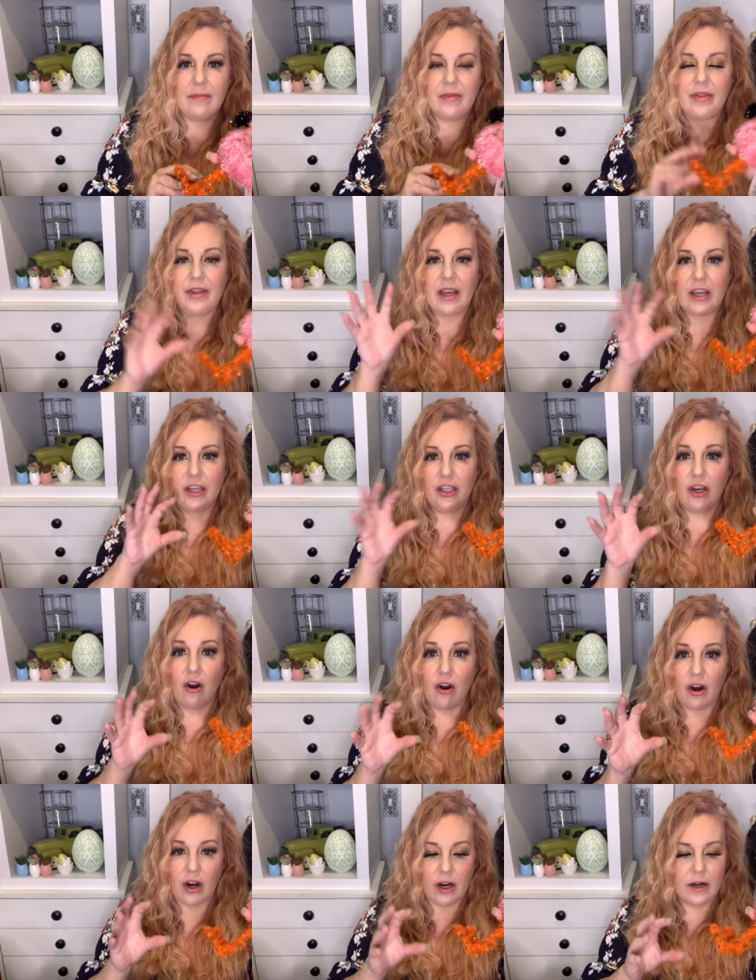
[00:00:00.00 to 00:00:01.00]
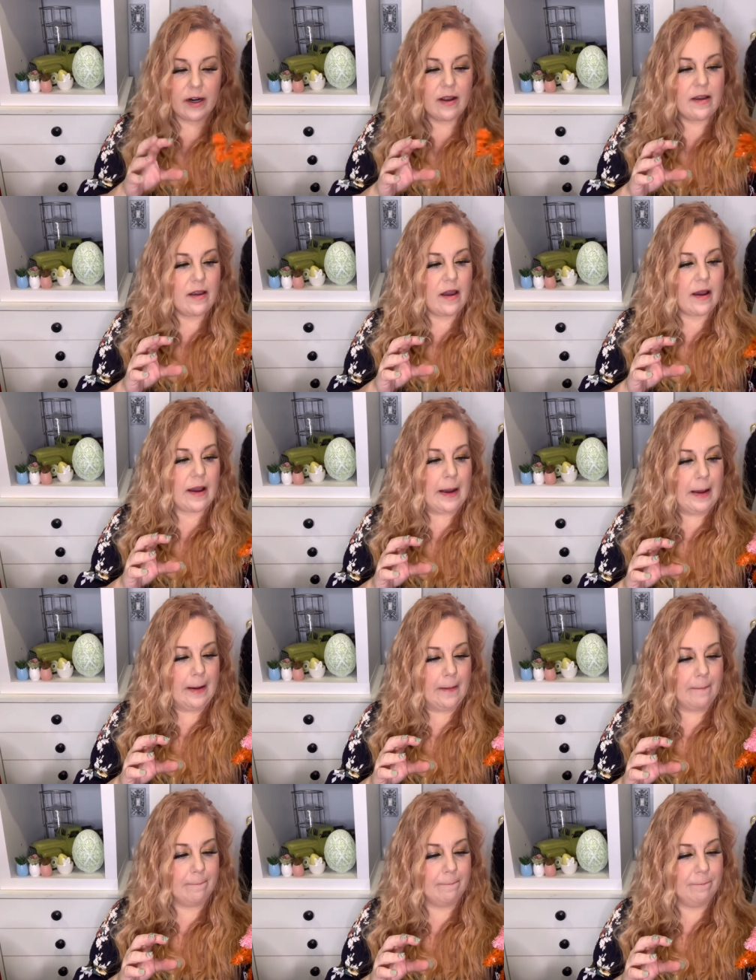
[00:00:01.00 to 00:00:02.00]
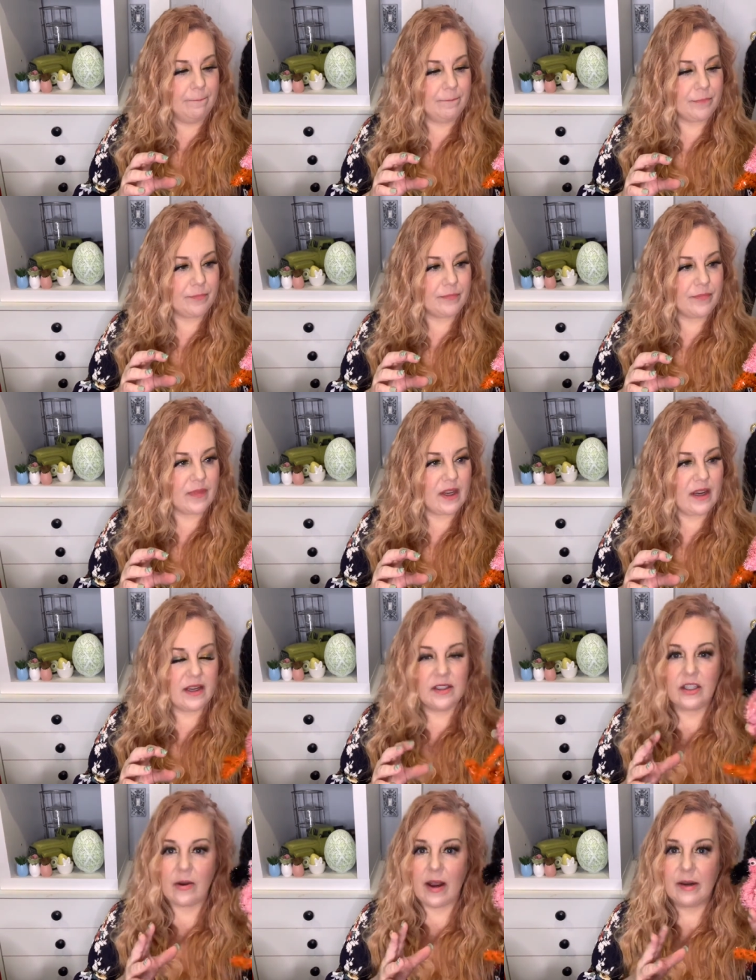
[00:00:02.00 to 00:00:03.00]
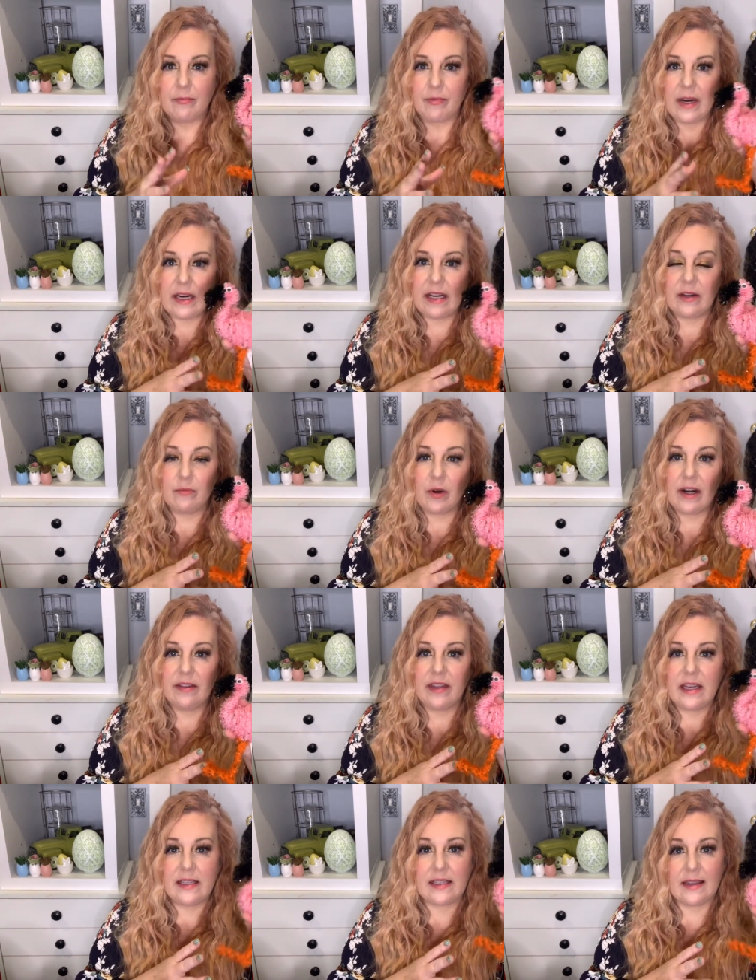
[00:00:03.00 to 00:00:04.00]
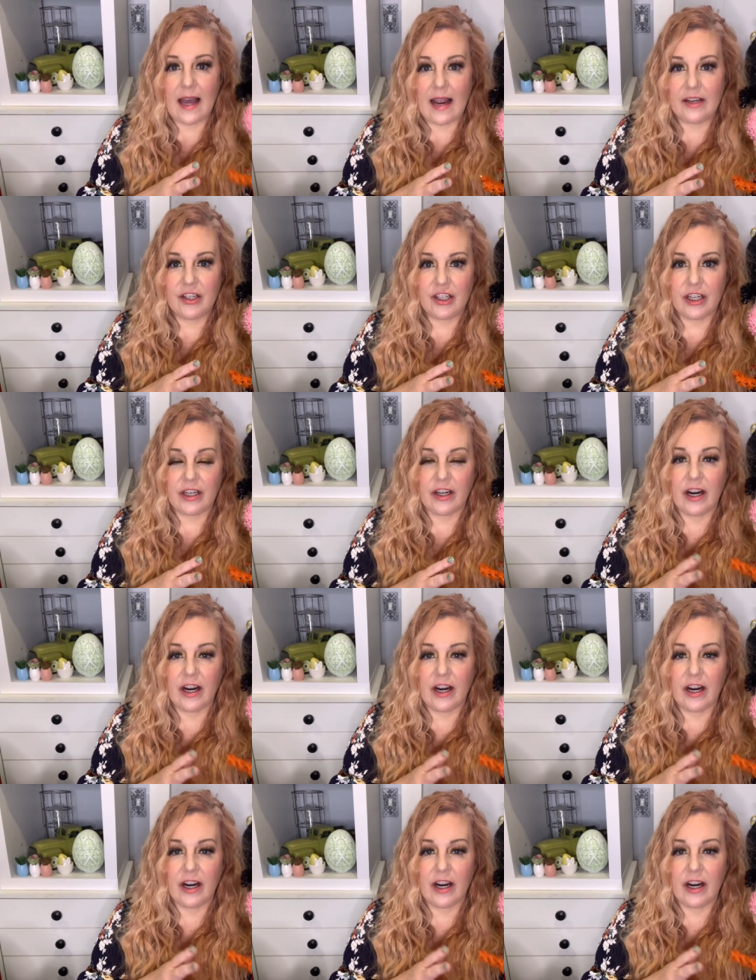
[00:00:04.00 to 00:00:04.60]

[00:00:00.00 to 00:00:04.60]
thick yarn, and so I redid one of these last year,